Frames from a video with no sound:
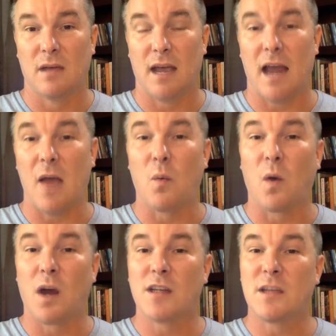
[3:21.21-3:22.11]
And I
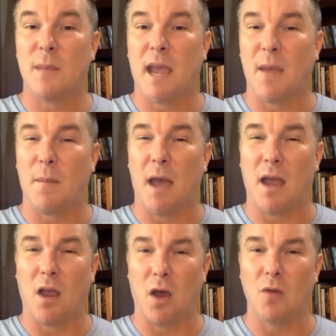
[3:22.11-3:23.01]
work to make it my
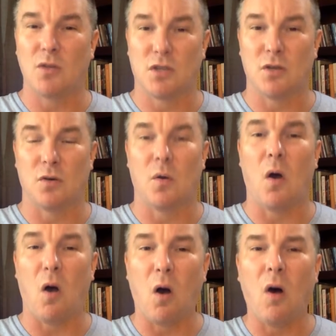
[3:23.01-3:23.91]
go-to
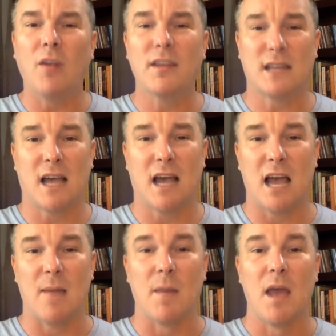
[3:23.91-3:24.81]
all the
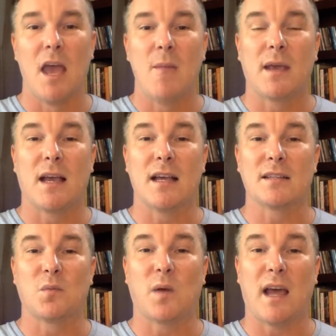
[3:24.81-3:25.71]
time
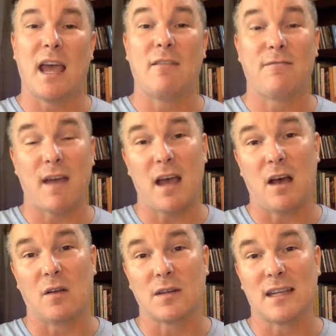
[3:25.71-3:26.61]
because what I have
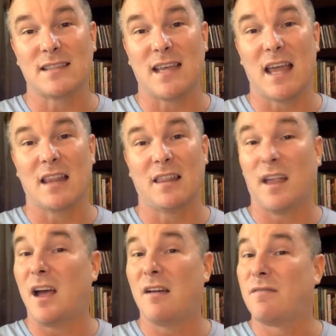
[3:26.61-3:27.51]
found is that
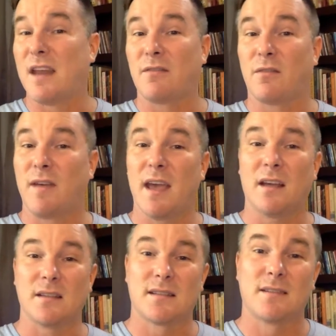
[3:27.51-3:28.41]
love never
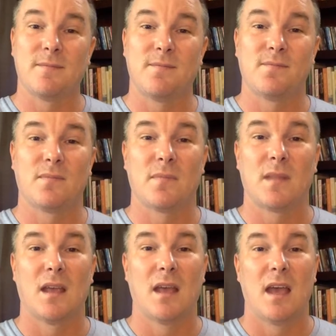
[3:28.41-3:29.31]
fails.
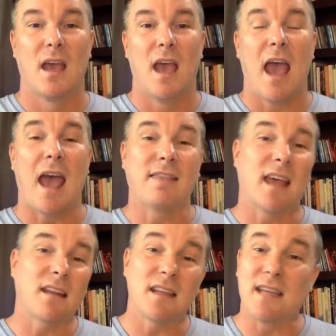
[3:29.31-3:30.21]
At the
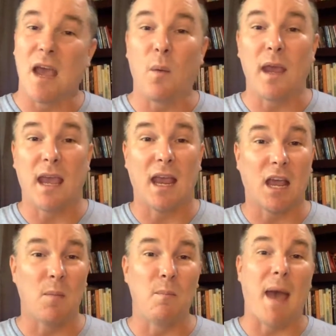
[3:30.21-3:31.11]
end of the day, we can
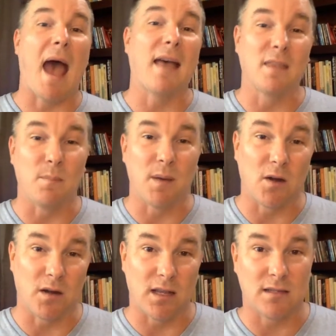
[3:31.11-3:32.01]
combat the
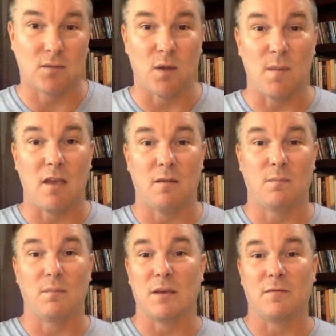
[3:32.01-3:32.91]
bitterness we
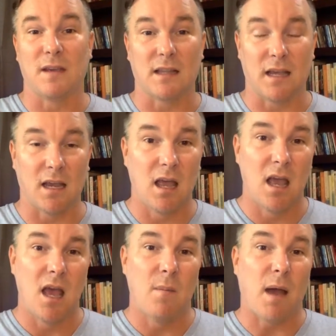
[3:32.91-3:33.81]
may be feeling
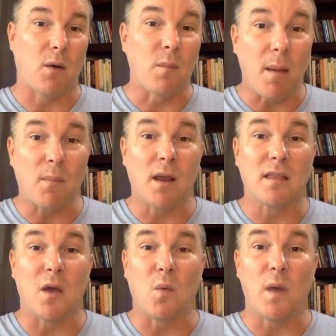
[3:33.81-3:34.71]
by
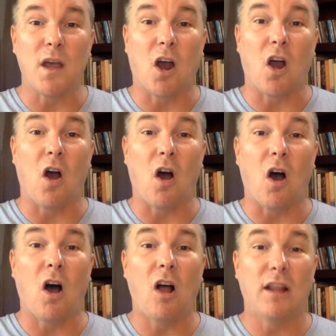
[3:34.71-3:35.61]
remembering that we are
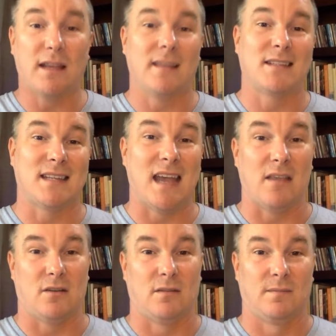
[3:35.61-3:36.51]
all in this
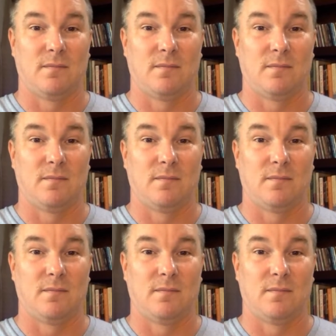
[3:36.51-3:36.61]
together.